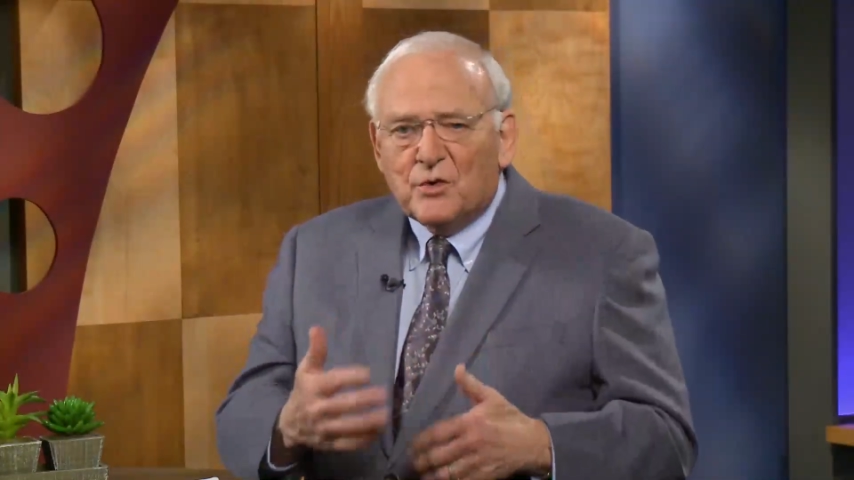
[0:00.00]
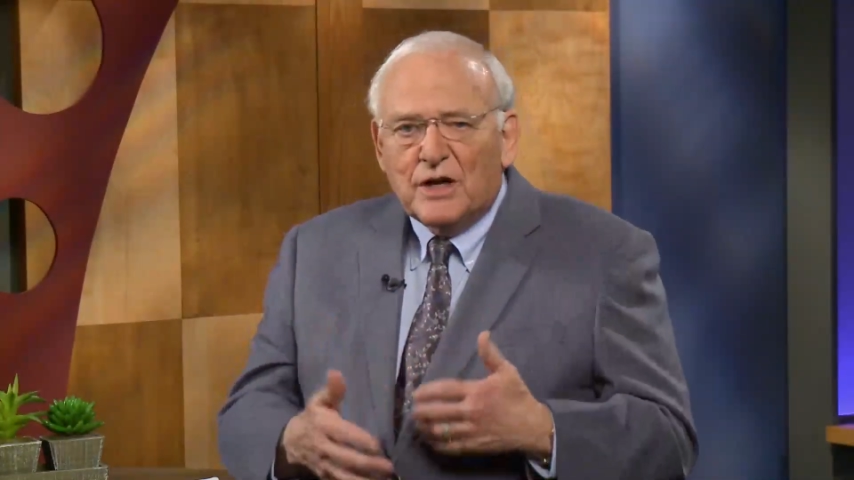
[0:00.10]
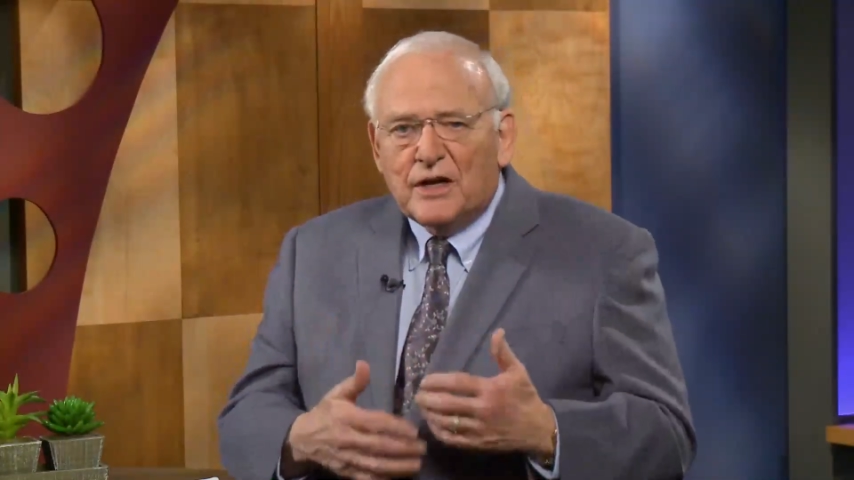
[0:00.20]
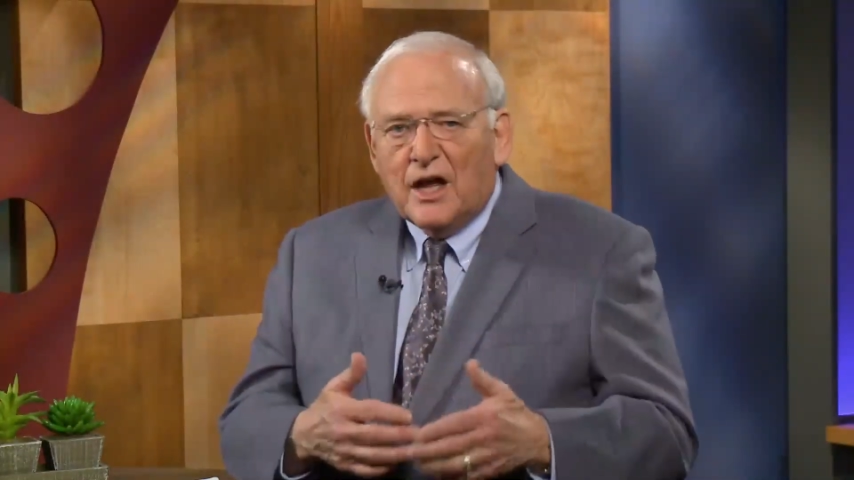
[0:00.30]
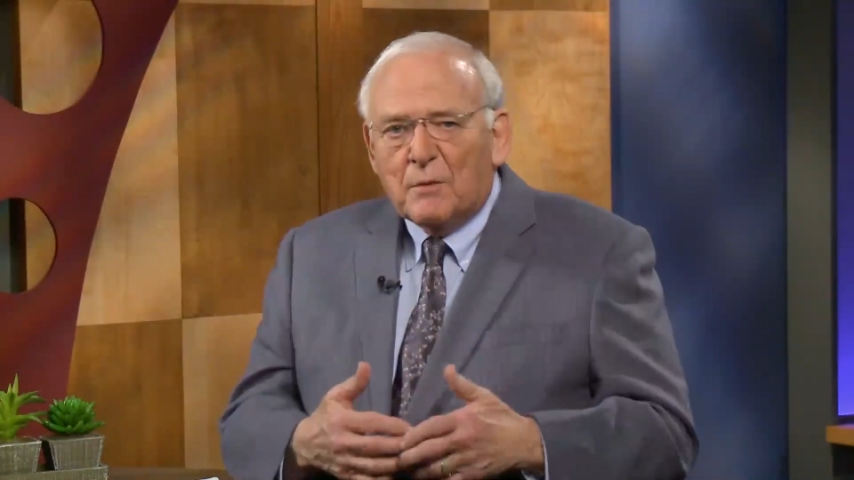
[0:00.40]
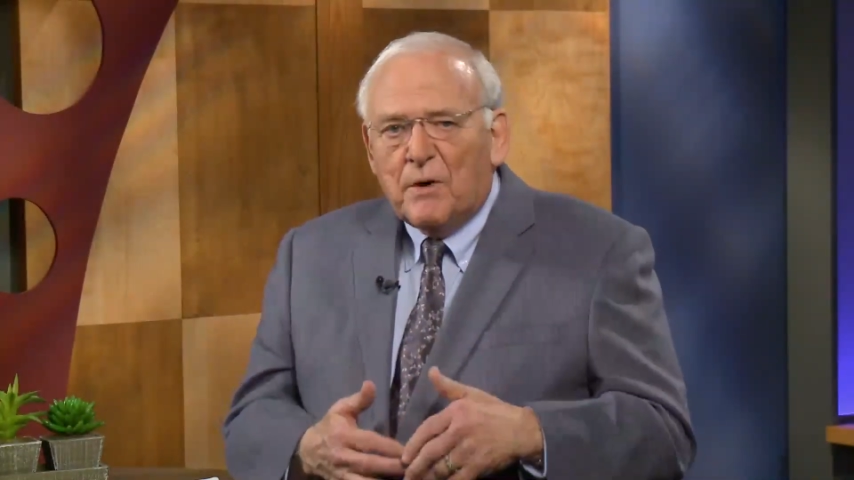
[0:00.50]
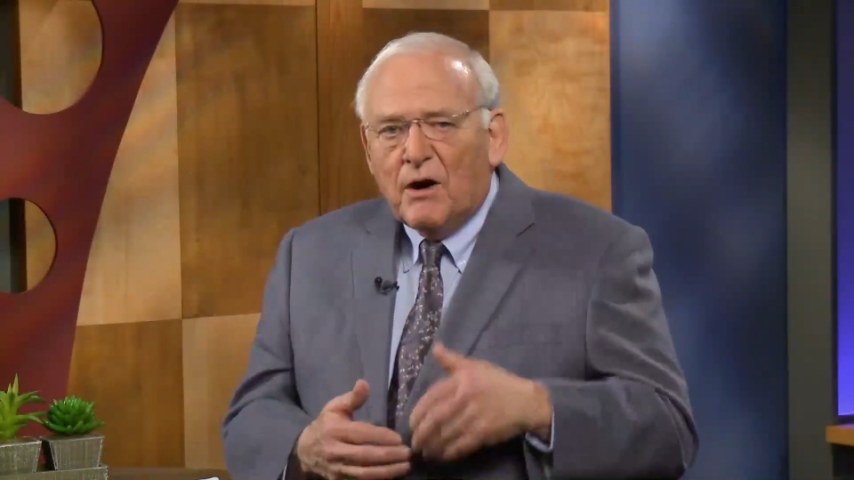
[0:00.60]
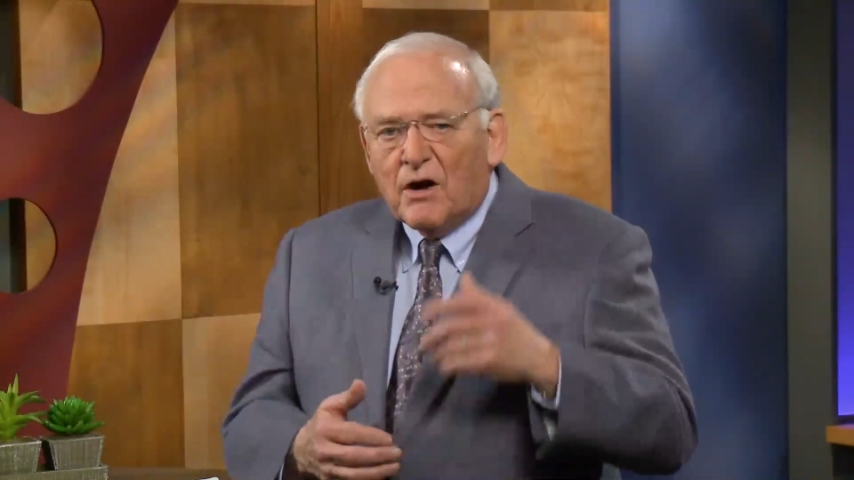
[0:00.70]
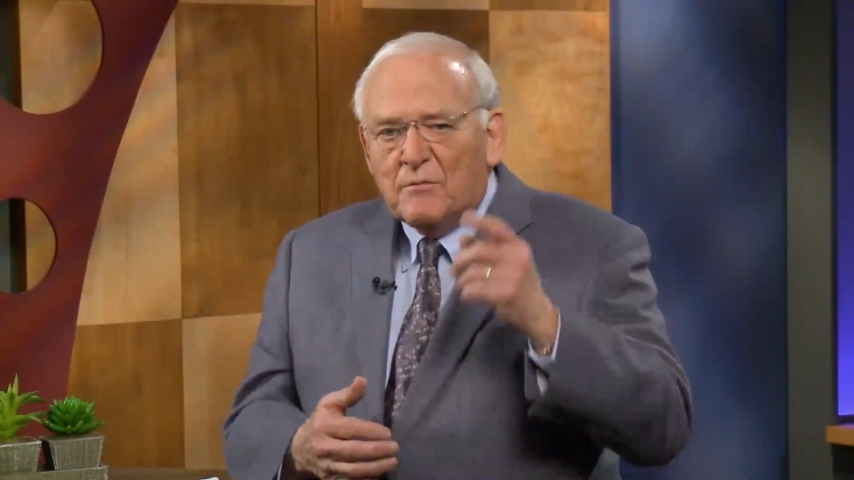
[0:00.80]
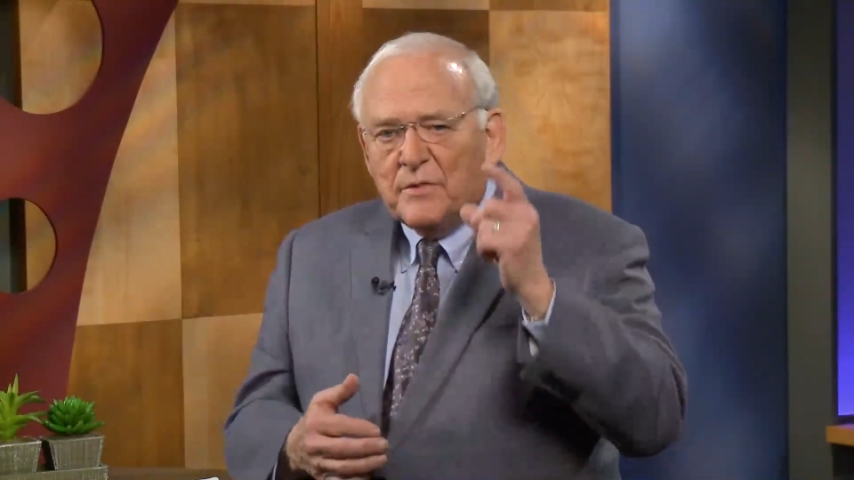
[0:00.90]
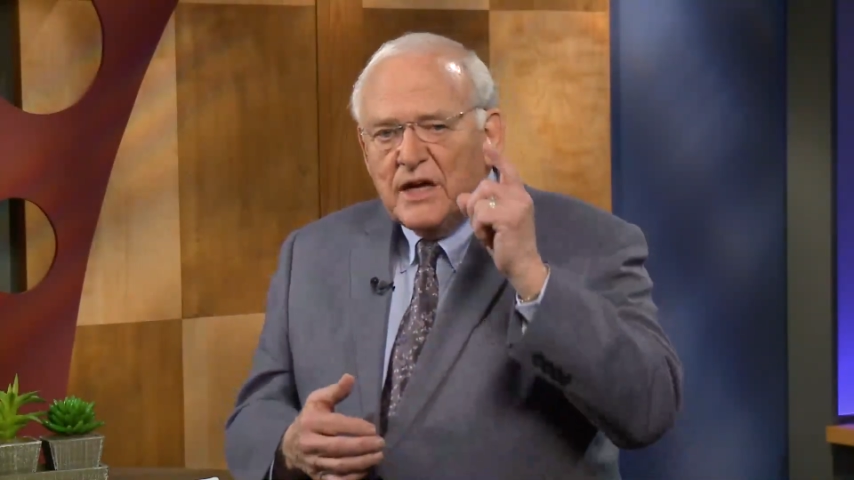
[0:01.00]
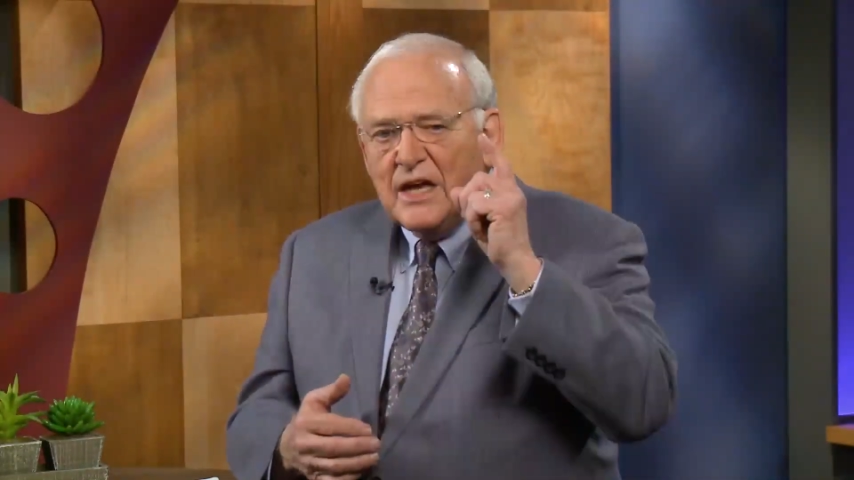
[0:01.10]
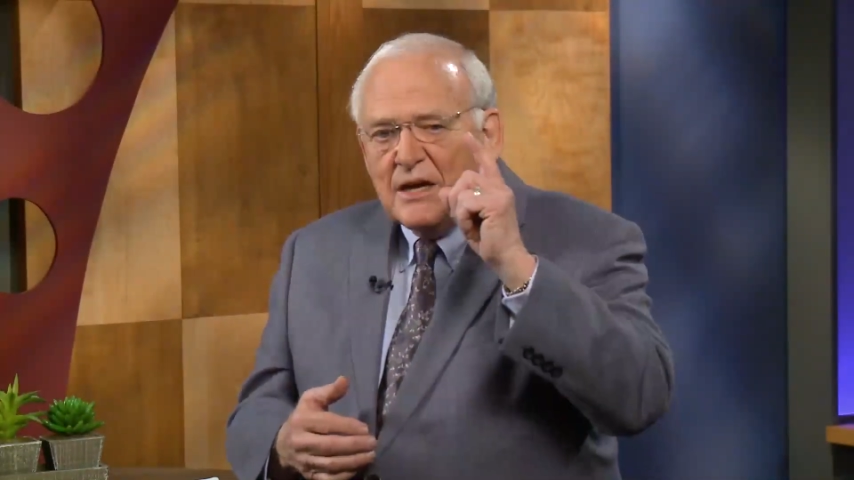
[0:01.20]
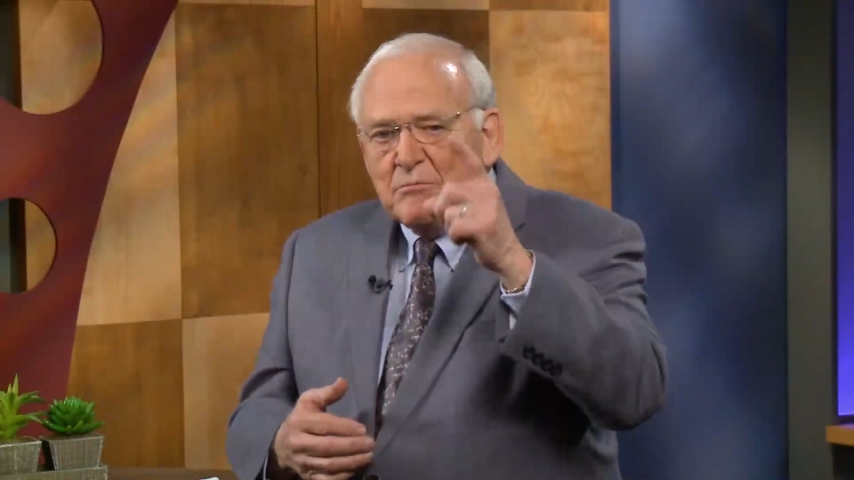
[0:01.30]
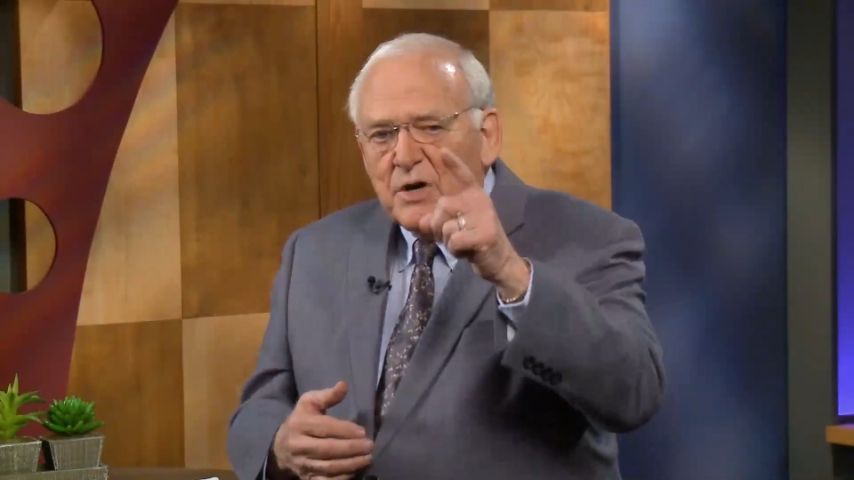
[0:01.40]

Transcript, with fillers: really not a part of me,